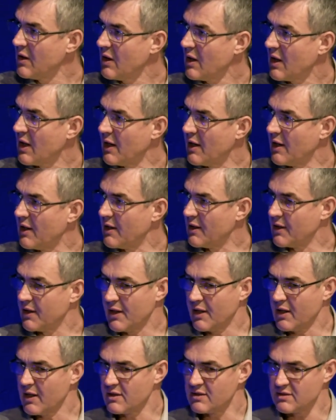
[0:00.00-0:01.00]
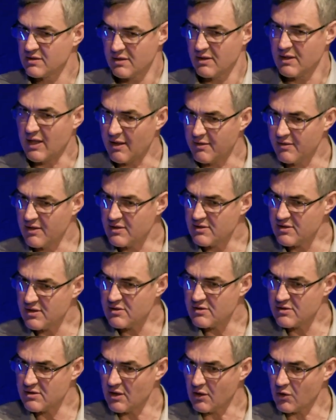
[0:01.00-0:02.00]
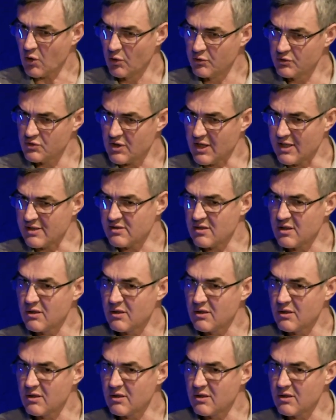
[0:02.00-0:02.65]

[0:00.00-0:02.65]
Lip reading: This is the contrast.